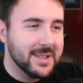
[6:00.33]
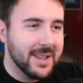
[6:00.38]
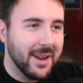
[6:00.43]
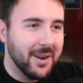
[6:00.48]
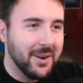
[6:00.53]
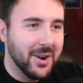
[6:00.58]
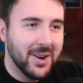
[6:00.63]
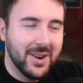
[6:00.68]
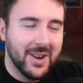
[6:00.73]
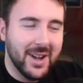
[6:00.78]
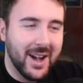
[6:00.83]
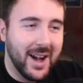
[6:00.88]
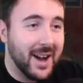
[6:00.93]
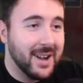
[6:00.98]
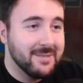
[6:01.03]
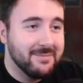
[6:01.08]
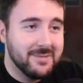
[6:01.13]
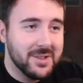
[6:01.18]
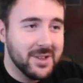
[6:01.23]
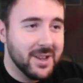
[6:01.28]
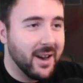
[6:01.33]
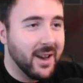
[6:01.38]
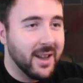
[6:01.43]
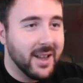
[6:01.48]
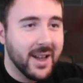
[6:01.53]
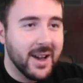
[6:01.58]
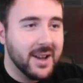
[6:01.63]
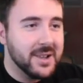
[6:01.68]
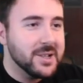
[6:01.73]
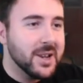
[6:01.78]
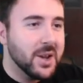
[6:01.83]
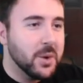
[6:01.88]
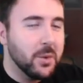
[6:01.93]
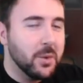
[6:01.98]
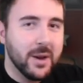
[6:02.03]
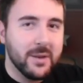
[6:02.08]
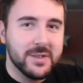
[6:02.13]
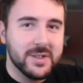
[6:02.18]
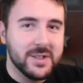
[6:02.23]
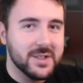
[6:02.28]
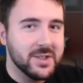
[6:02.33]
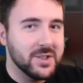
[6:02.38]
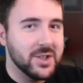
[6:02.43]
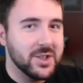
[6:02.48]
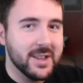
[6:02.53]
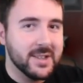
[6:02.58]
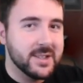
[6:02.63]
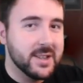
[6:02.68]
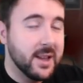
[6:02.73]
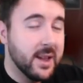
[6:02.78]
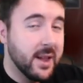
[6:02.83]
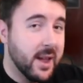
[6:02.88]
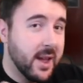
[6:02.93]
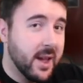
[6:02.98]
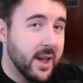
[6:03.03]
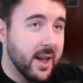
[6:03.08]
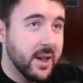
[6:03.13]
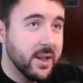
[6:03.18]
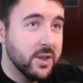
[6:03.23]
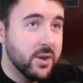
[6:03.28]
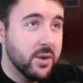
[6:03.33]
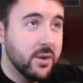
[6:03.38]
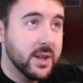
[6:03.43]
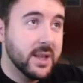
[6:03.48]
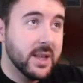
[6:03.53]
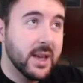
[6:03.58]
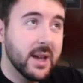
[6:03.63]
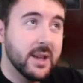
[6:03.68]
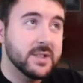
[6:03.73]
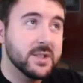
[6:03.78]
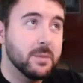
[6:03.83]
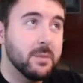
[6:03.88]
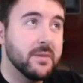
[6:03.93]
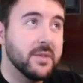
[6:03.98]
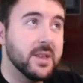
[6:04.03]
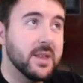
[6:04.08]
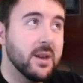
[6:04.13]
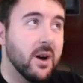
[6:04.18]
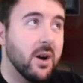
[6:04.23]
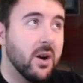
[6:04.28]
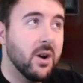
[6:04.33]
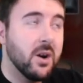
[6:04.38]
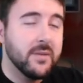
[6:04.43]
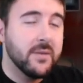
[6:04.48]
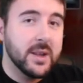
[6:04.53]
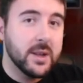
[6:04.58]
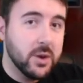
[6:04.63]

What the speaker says: Now, I don't know what else to suggest. You can get some of the Halfling